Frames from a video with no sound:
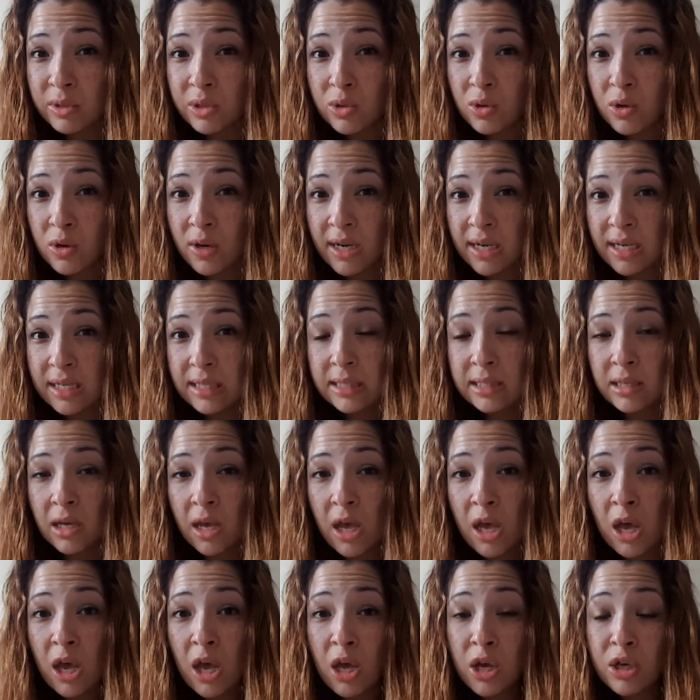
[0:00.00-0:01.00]
stories.
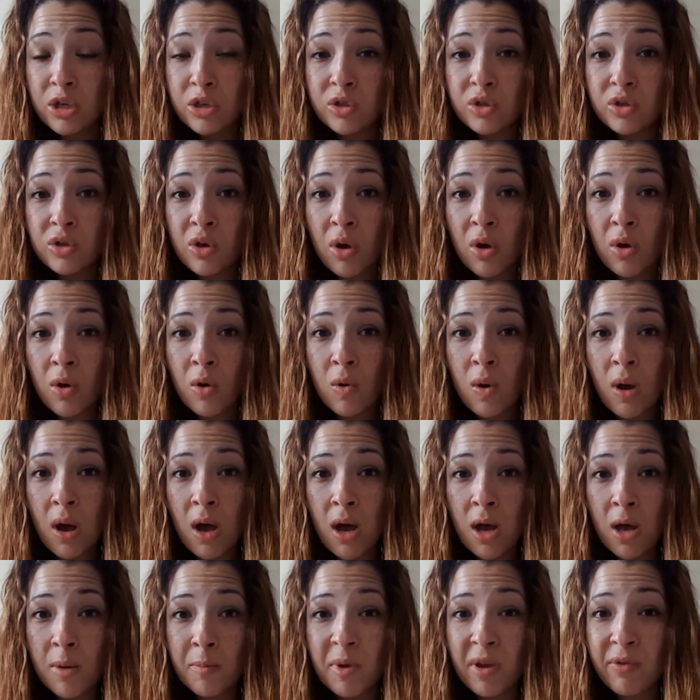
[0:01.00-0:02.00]
So
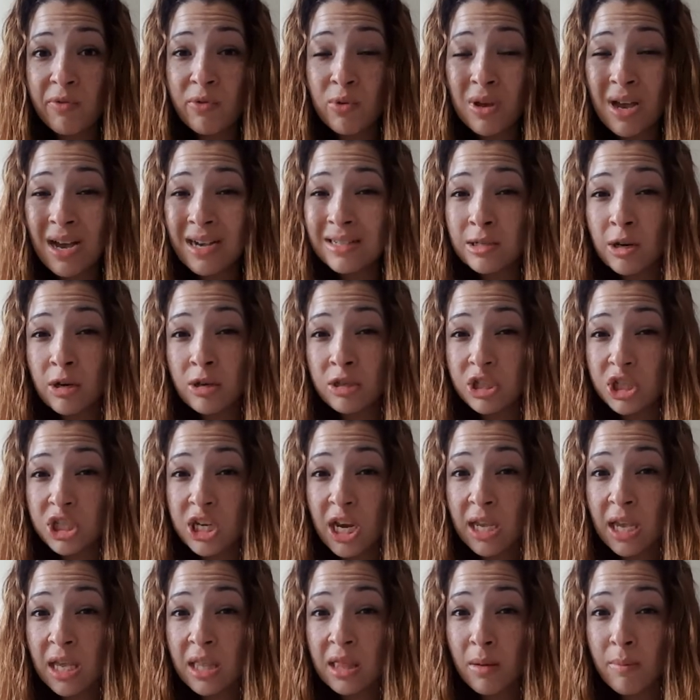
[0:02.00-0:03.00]
um, if you guys aren't
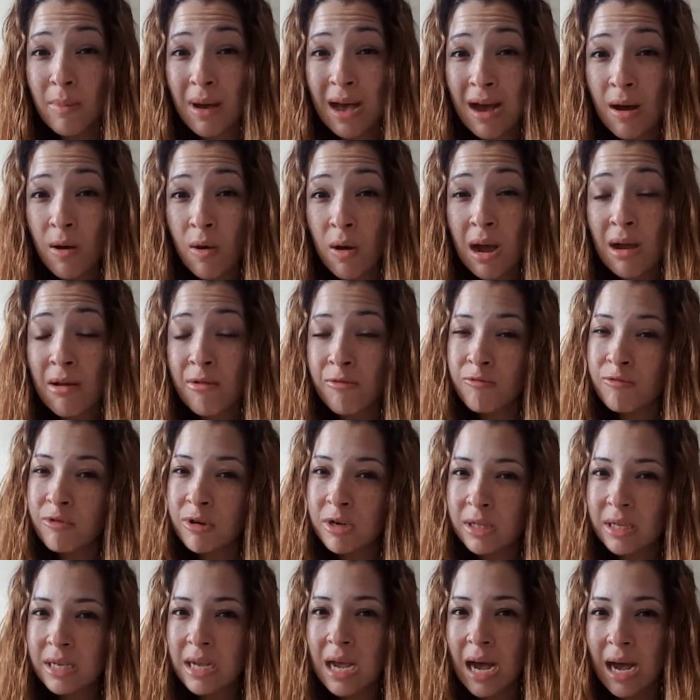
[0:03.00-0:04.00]
checking them out, I
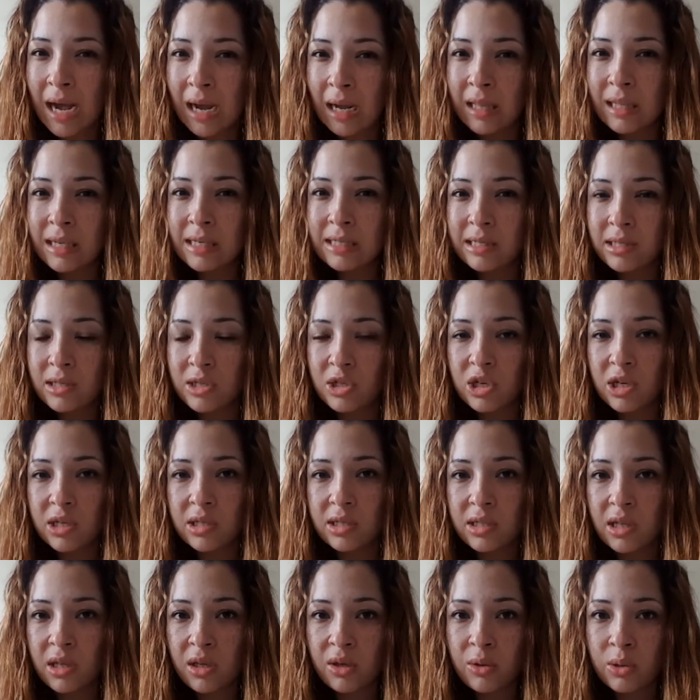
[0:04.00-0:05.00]
really highly
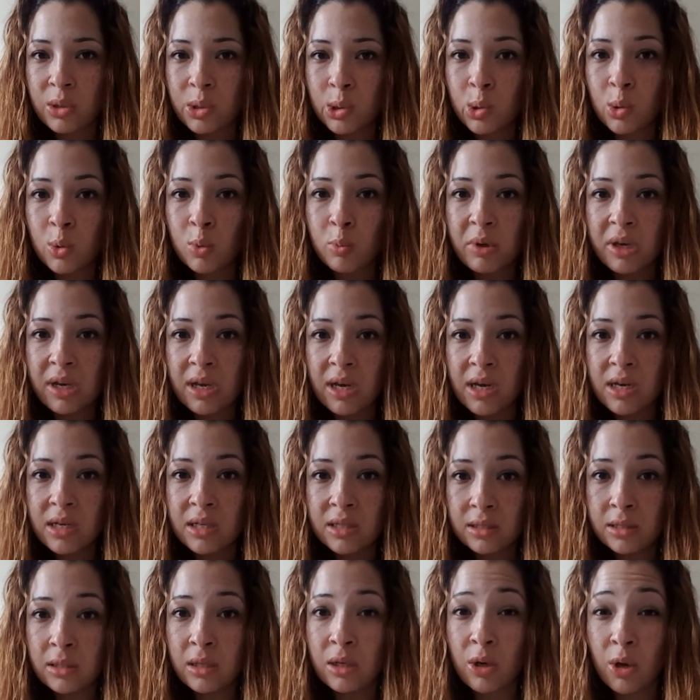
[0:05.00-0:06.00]
suggest that you do
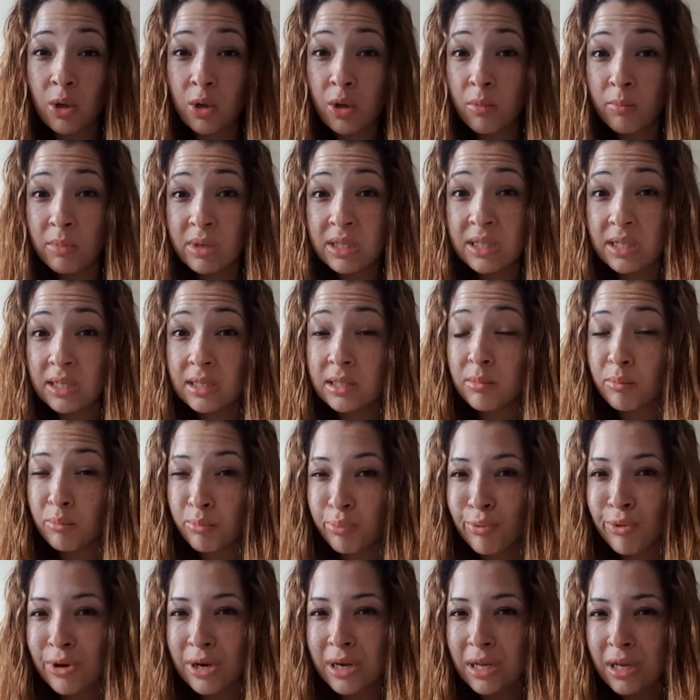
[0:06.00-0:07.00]
because, you know, you're missing some
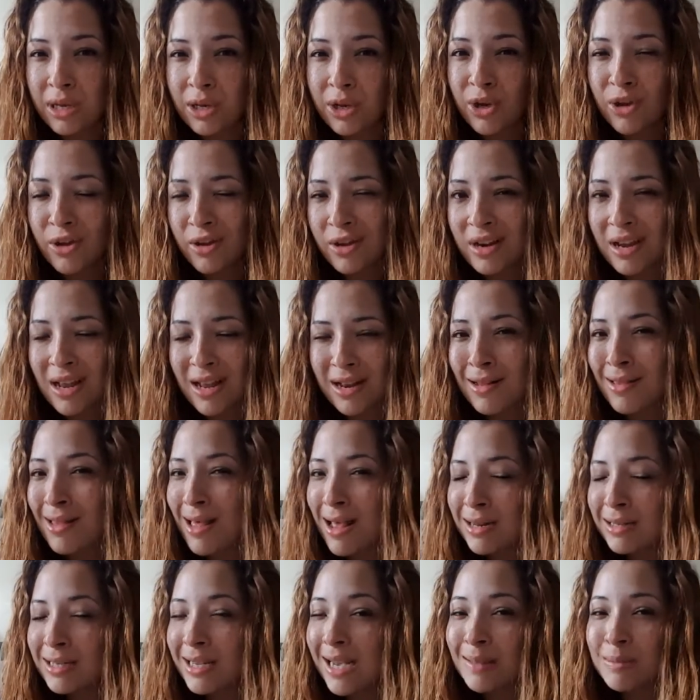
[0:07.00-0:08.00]
pretty good and a
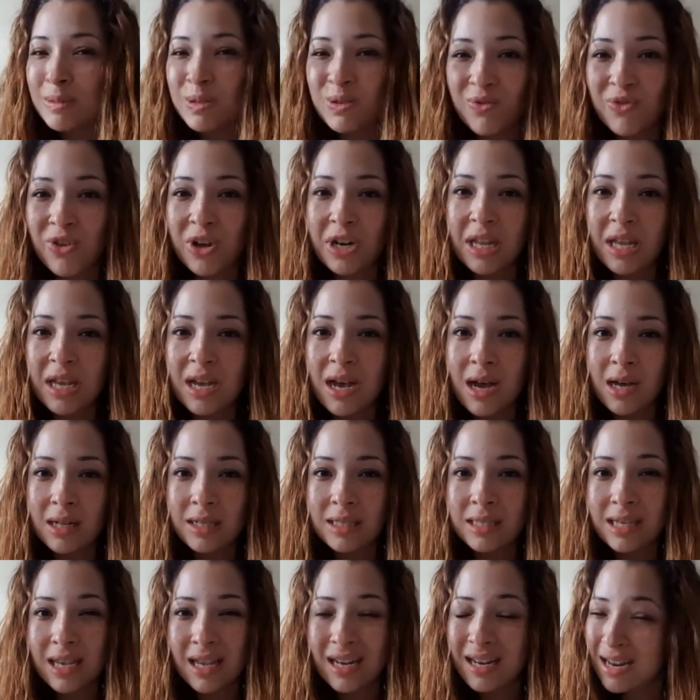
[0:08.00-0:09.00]
lot of times funny
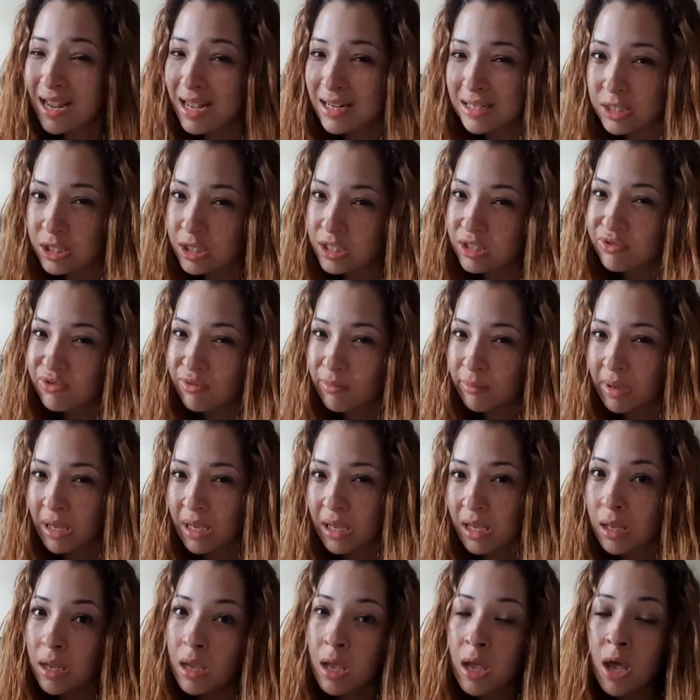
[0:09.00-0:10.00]
content, not just from
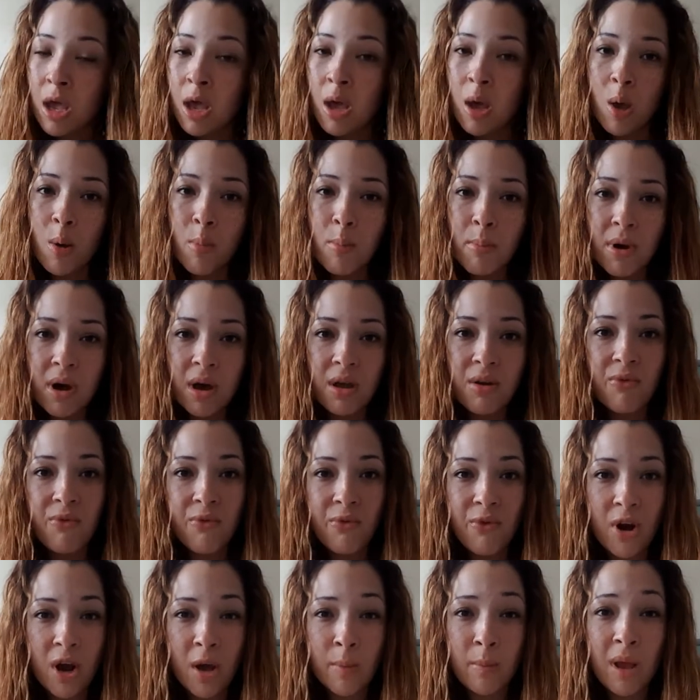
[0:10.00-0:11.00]
me, but
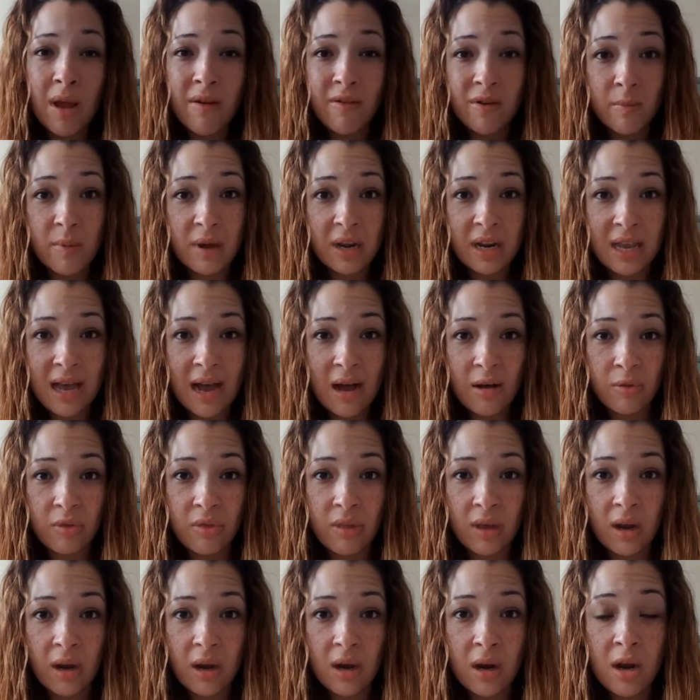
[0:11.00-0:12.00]
from everybody out
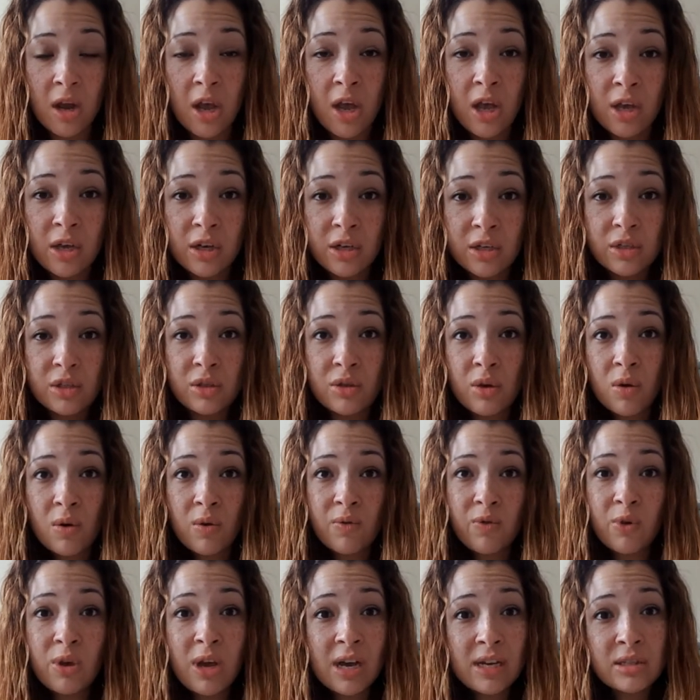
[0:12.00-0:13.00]
there. So
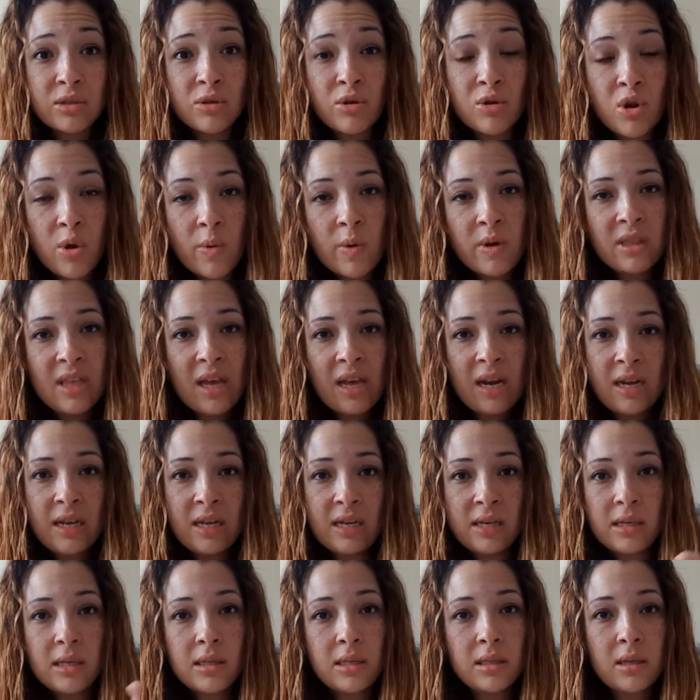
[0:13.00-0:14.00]
if you guys don't know what that
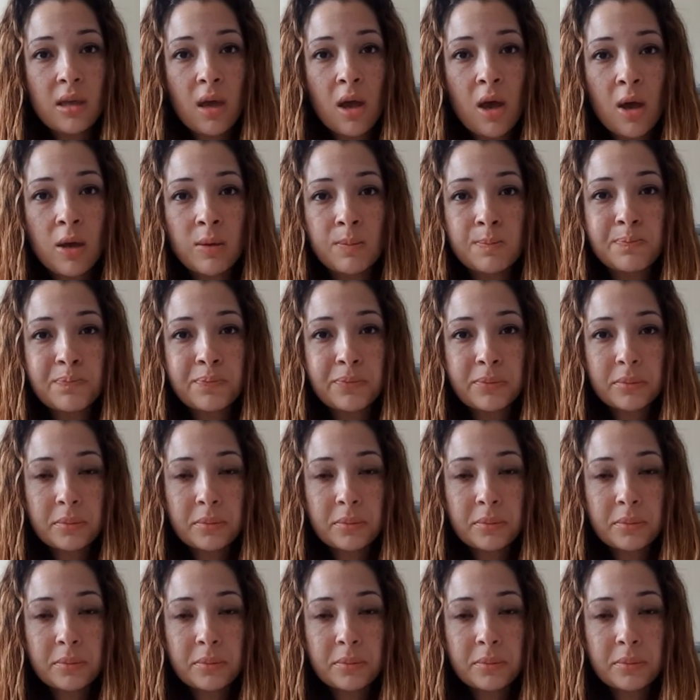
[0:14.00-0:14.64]
is, um,